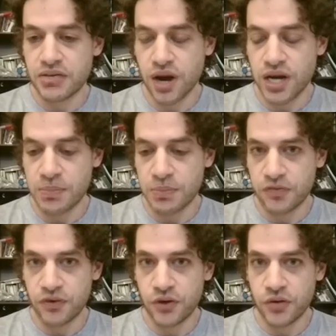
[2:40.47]
trying to
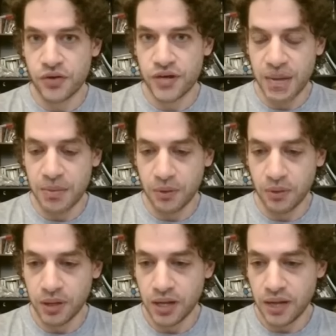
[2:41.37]
put food on the
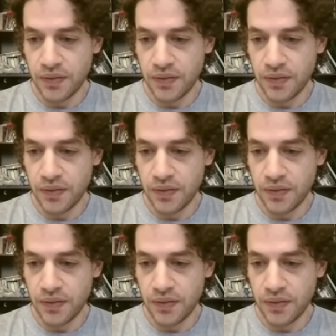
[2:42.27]
table.